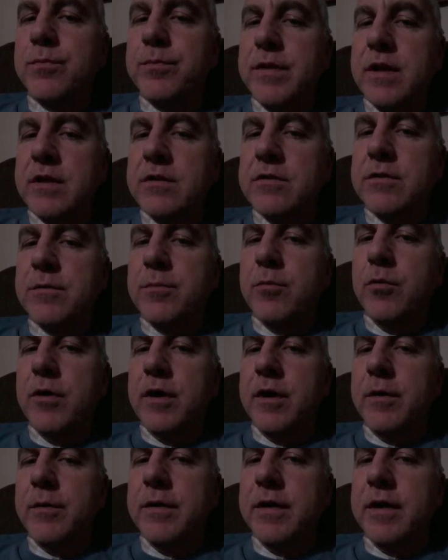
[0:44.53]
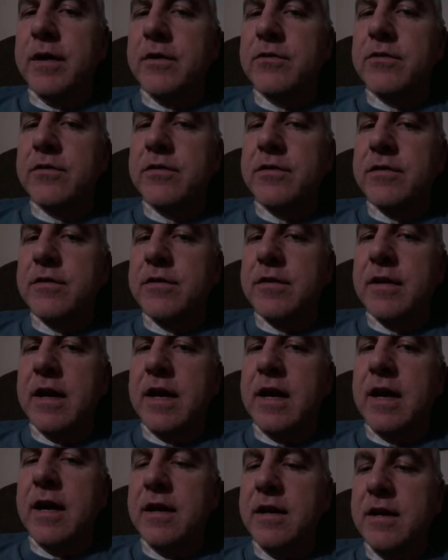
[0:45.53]
that's the point I realized
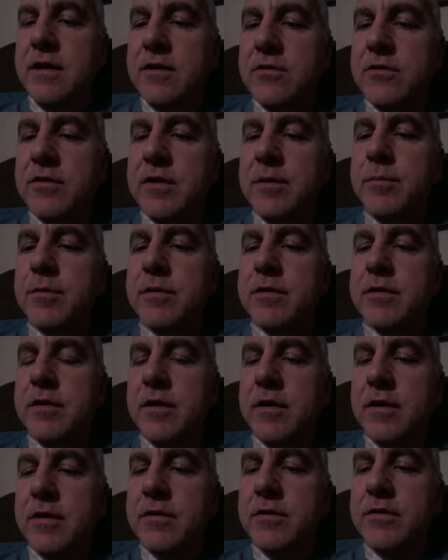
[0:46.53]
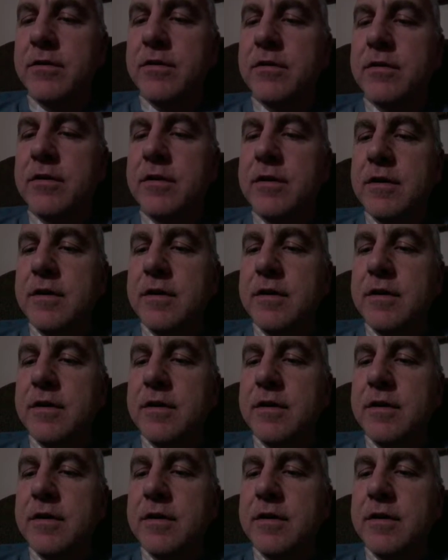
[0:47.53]
I need to sleep with it on too.